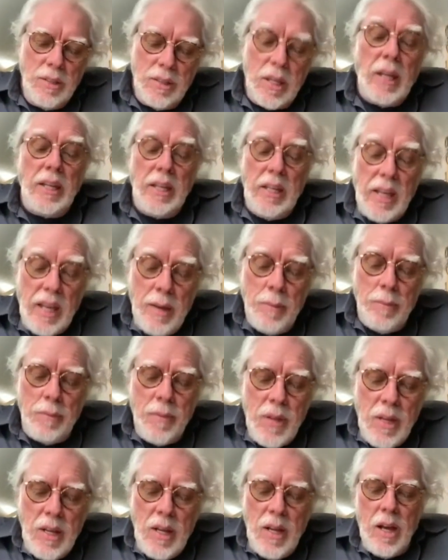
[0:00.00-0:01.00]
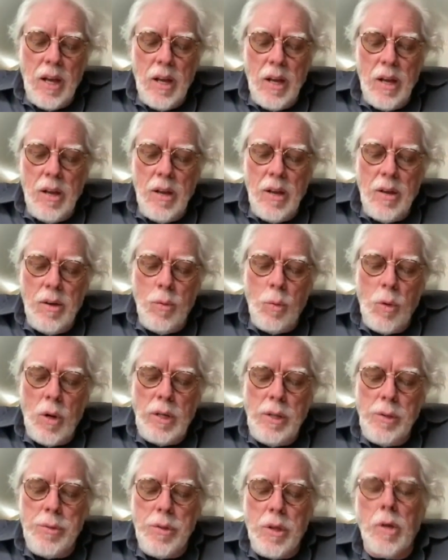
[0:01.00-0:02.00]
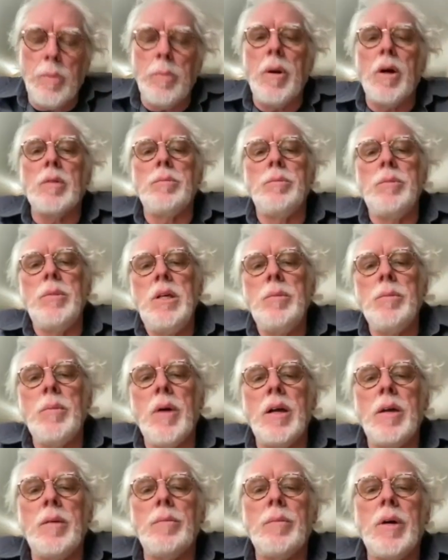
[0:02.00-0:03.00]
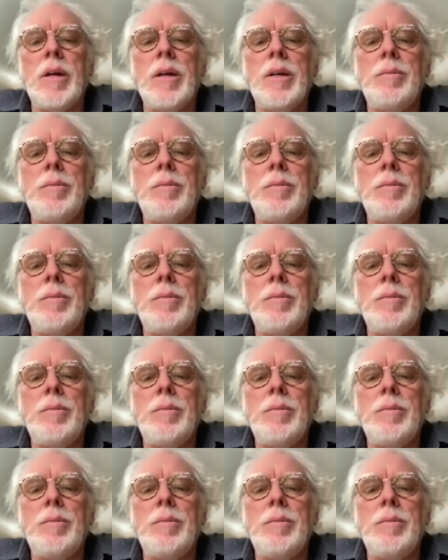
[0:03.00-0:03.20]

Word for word: telling him uh, what he thought about me, my. my